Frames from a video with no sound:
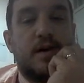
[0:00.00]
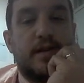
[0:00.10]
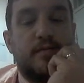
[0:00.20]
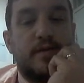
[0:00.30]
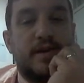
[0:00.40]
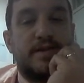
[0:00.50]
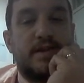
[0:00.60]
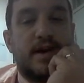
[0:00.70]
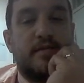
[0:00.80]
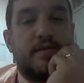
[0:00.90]
And then we need to
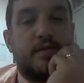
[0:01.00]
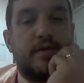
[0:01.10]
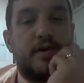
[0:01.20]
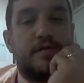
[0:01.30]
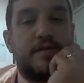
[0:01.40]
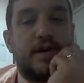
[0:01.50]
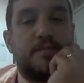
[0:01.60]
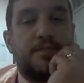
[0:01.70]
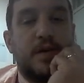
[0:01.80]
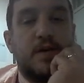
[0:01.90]
carry 1 over.
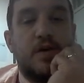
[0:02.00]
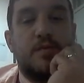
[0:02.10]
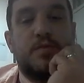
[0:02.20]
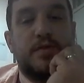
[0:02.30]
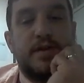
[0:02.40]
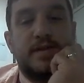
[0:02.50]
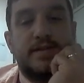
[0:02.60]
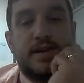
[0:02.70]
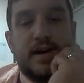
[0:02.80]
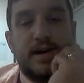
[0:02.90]
But this
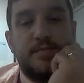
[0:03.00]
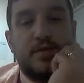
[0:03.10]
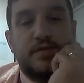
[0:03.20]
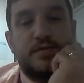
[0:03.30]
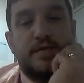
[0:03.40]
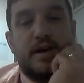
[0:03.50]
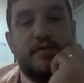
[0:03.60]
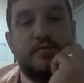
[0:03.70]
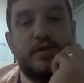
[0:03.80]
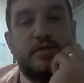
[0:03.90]
time, because we're
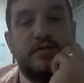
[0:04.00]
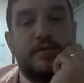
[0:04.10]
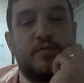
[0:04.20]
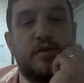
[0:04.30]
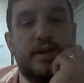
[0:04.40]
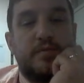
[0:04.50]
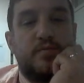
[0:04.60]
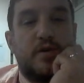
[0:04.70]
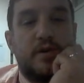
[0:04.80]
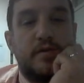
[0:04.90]
not doing 1 add
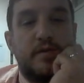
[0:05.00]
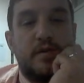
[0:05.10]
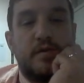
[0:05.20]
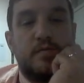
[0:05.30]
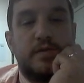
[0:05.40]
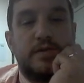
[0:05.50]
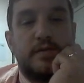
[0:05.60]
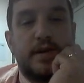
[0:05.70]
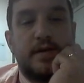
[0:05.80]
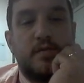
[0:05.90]
1, we're
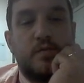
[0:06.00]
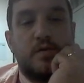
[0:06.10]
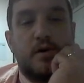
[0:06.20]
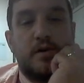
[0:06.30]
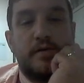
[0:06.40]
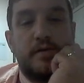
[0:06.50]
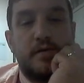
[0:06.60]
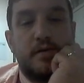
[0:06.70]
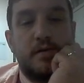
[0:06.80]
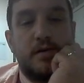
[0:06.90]
doing 1
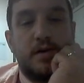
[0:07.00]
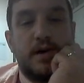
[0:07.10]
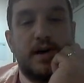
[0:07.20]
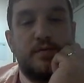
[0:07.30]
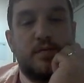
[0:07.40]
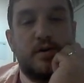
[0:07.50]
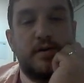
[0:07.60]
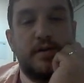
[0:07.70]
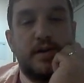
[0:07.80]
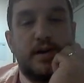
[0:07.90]
add
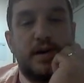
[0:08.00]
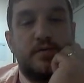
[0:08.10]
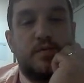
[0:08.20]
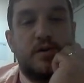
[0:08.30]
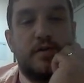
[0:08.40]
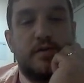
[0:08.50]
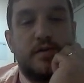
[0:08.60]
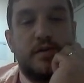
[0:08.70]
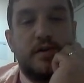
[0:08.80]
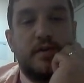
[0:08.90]
1 add 1.
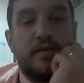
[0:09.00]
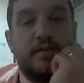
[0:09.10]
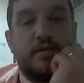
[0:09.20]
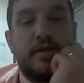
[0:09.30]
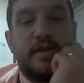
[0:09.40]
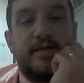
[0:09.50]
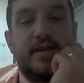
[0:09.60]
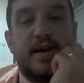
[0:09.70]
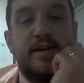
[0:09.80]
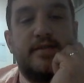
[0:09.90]
So in this
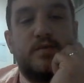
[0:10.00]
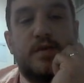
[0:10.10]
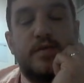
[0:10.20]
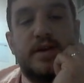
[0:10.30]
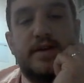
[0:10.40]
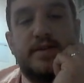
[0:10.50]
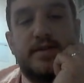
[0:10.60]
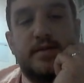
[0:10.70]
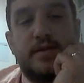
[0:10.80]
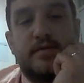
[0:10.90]
case, what we need to
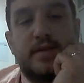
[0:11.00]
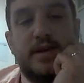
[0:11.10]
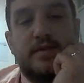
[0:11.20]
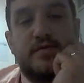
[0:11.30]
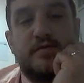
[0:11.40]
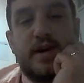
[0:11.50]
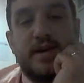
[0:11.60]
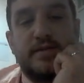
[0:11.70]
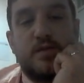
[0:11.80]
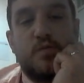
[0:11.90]
do is we need to
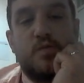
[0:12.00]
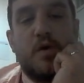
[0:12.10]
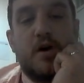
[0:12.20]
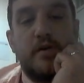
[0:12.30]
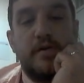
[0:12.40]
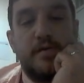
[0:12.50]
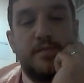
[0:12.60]
write 1